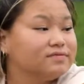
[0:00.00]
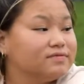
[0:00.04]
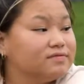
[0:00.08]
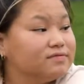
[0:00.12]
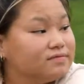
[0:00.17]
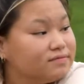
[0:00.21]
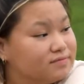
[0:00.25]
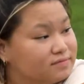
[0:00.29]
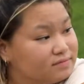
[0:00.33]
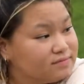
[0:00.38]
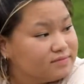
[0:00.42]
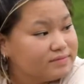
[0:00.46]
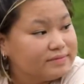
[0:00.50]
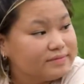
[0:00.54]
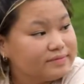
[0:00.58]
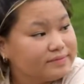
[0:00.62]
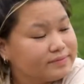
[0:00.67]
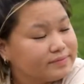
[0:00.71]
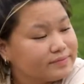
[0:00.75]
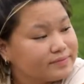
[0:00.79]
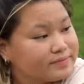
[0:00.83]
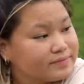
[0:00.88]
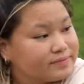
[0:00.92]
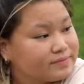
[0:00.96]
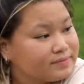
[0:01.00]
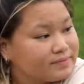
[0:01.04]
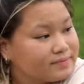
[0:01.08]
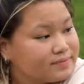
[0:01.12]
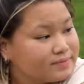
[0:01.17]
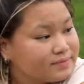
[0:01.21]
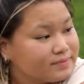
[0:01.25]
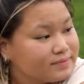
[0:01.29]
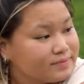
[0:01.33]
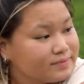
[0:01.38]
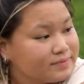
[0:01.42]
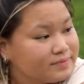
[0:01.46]

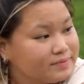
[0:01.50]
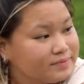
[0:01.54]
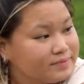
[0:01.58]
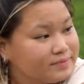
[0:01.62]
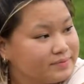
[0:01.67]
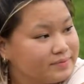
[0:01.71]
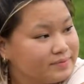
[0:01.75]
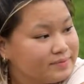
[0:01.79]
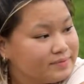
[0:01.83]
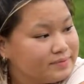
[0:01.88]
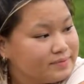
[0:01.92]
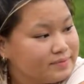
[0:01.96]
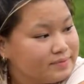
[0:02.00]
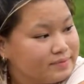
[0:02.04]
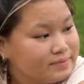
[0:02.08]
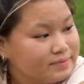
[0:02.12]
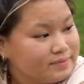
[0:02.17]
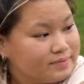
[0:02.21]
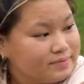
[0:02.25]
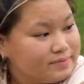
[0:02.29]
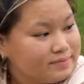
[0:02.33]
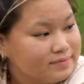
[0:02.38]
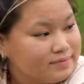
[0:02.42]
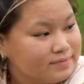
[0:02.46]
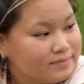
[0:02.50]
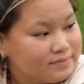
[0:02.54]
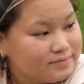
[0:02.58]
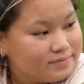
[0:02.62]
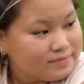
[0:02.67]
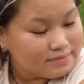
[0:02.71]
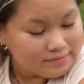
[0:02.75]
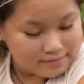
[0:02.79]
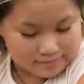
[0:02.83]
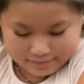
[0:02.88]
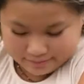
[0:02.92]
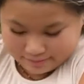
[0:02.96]

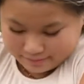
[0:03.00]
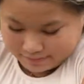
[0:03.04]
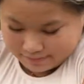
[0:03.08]
The person shown says nothing.